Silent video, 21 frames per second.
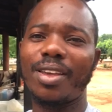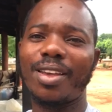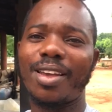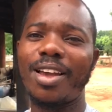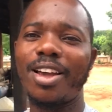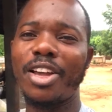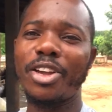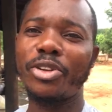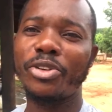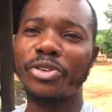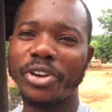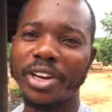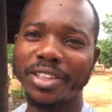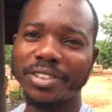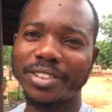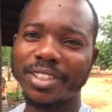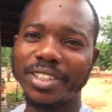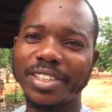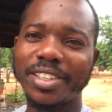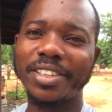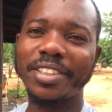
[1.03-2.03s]
Hi, Ray
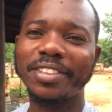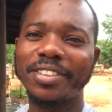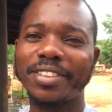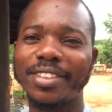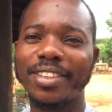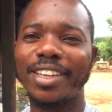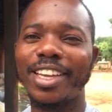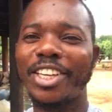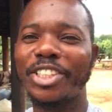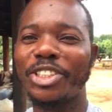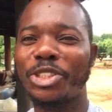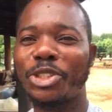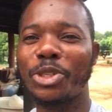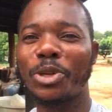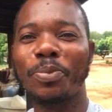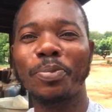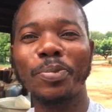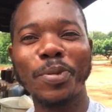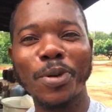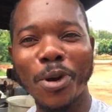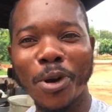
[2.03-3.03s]
Tanis. It's your
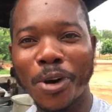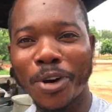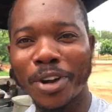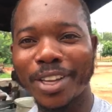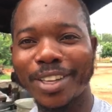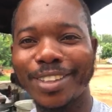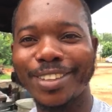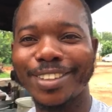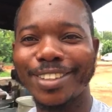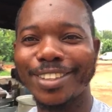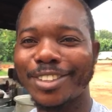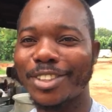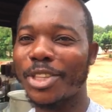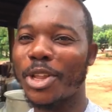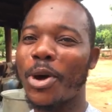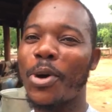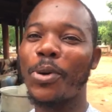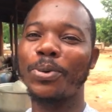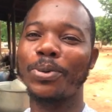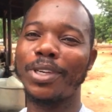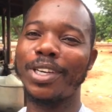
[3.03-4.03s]
boy.
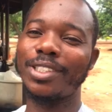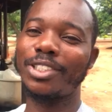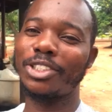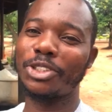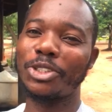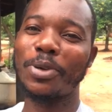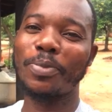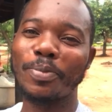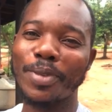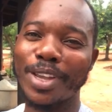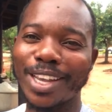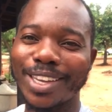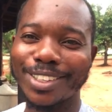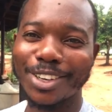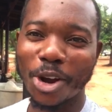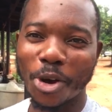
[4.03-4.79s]
No, it's your man,